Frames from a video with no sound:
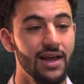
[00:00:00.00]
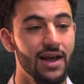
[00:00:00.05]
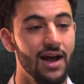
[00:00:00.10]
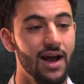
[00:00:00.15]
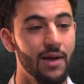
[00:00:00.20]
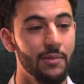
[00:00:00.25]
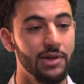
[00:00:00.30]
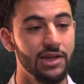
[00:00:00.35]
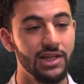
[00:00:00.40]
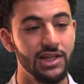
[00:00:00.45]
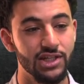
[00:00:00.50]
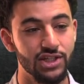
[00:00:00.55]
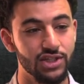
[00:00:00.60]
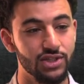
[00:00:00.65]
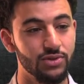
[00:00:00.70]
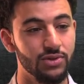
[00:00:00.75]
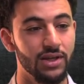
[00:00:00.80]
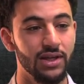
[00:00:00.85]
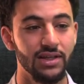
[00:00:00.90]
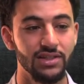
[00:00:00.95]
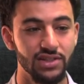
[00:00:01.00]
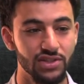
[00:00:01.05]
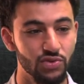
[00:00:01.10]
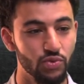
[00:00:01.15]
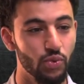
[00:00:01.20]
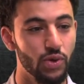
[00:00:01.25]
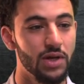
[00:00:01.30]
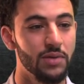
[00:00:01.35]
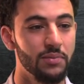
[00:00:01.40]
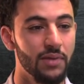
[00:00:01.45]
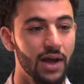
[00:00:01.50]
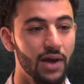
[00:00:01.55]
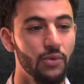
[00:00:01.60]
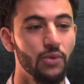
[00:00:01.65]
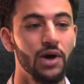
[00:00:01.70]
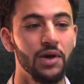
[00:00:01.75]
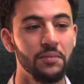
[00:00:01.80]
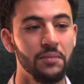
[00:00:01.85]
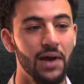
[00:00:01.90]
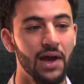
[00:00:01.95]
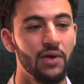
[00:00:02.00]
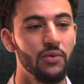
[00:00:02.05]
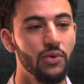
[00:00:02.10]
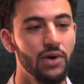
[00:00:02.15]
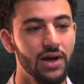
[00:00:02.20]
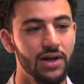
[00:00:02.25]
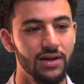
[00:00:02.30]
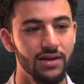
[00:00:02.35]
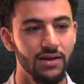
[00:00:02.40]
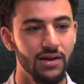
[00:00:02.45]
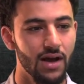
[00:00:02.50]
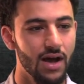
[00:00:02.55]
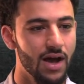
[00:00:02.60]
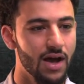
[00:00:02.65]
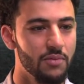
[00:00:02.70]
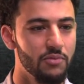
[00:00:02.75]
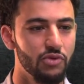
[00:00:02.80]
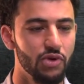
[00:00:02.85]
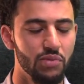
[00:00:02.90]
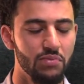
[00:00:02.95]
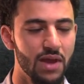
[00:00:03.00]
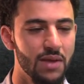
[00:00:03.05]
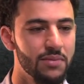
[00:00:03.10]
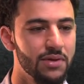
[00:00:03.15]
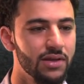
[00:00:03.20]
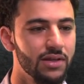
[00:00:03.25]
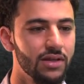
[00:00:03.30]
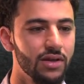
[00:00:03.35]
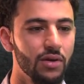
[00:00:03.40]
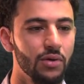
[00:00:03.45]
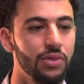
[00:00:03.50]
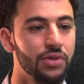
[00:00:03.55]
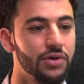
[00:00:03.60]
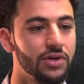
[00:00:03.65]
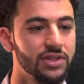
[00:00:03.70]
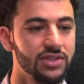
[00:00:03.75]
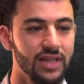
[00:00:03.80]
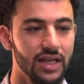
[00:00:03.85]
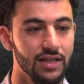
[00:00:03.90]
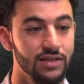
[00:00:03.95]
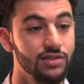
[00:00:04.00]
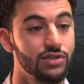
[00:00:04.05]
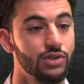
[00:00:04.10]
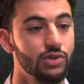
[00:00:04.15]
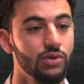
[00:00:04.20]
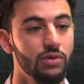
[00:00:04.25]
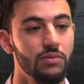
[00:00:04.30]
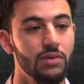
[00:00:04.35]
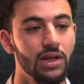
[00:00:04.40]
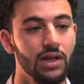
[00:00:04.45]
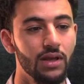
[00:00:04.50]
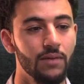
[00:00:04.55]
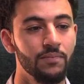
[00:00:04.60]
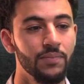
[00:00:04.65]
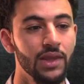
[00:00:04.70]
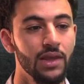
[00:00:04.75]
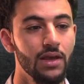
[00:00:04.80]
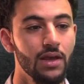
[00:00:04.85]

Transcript: And each student is just one by one by one, with maybe, you know, 30 seconds to a minute